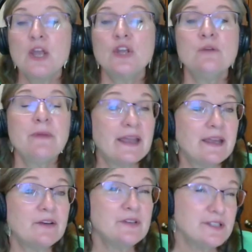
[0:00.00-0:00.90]
You might
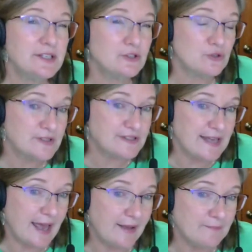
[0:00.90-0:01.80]
hear the teacher
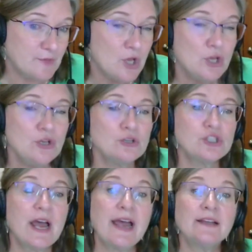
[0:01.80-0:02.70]
say, your
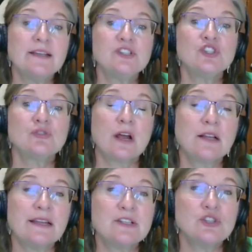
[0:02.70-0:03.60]
child is
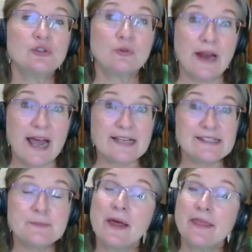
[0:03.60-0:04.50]
struggling to
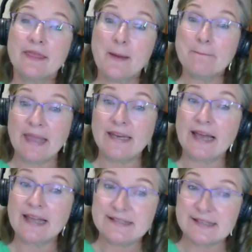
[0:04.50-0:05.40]
grasp the main
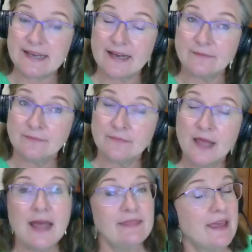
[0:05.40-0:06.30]
idea.
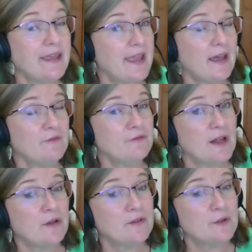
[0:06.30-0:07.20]
They can't
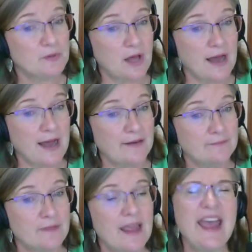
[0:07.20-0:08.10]
follow the plot,
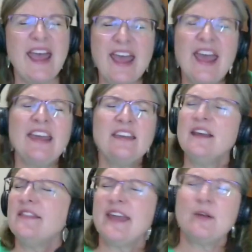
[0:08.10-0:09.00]
and
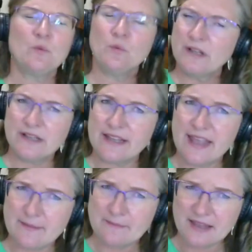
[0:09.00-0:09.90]
they really
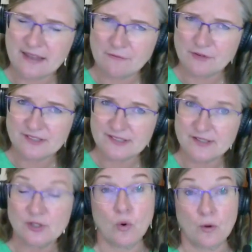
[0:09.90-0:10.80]
can't make
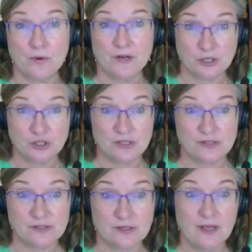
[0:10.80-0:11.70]
inferences or
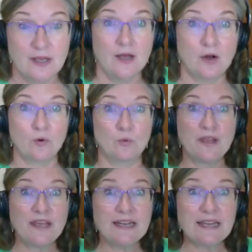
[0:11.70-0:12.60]
predictions.
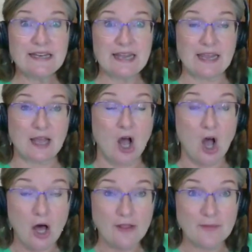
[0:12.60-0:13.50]
Ring-a-ding-a-ding.
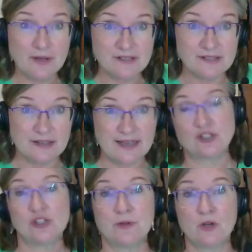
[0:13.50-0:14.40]
All the bells and
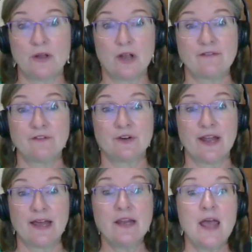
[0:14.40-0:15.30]
lights should be going off in your
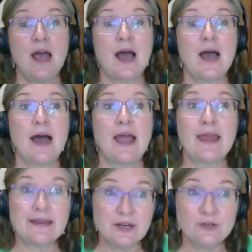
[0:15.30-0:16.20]
head.
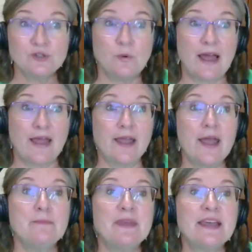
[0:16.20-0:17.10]
And here's why.
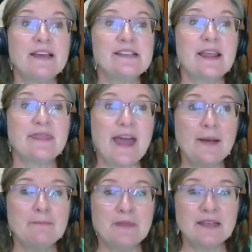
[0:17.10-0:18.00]
Because
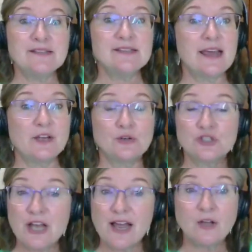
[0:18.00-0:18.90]
that means that your
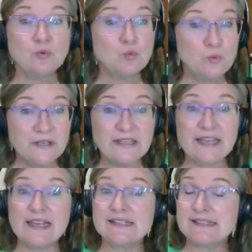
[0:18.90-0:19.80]
child really
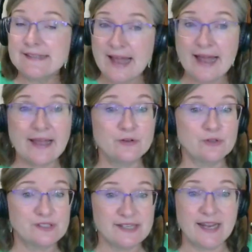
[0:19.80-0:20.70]
is not
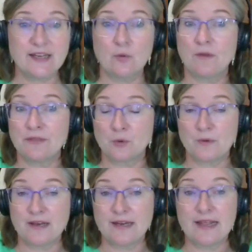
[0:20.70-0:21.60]
understanding what they're
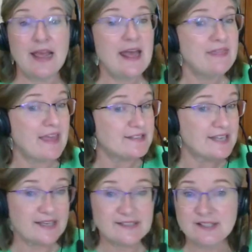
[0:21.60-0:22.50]
reading. That
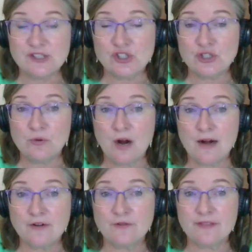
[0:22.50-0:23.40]
text is too
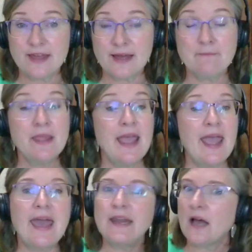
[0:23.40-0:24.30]
hard for them.
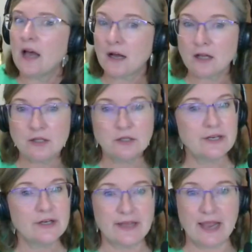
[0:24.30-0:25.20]
And
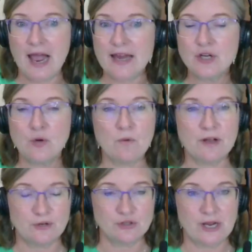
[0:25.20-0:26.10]
clearly, I don't
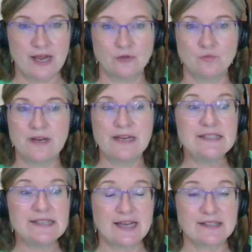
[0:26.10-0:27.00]
want your child
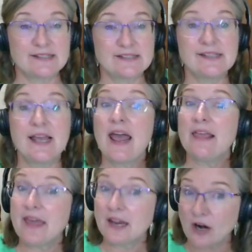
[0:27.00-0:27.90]
reading texts
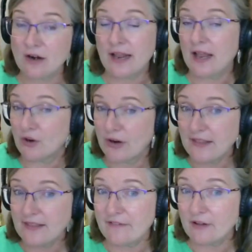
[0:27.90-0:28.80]
that aren't at
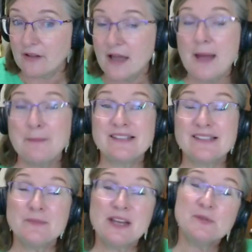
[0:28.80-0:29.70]
grade level. But
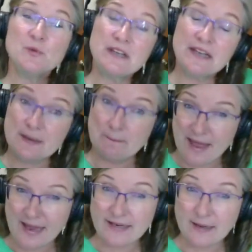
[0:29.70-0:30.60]
sometimes we need to
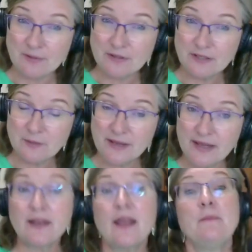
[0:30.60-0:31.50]
back it up a little
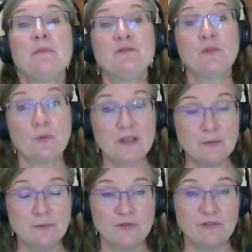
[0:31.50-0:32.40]
bit before we
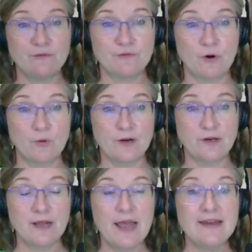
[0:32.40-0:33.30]
can move them
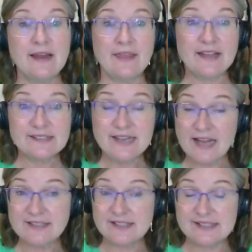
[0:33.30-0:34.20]
forward. Now, that's
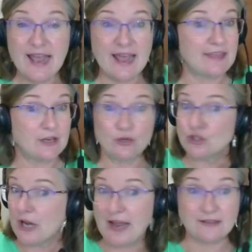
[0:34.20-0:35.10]
not to say that your
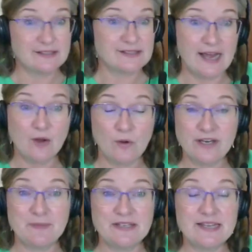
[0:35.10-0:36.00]
child is not going
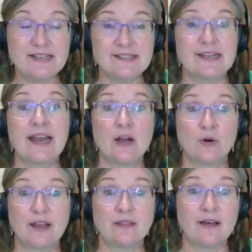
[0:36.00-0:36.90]
to be tested at
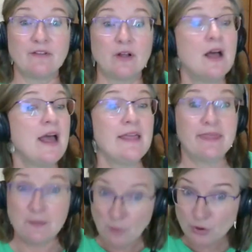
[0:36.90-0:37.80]
grade level.
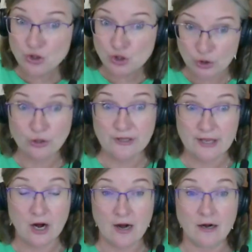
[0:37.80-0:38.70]
They most certainly
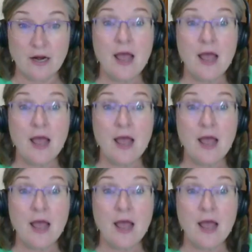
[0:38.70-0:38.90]
are.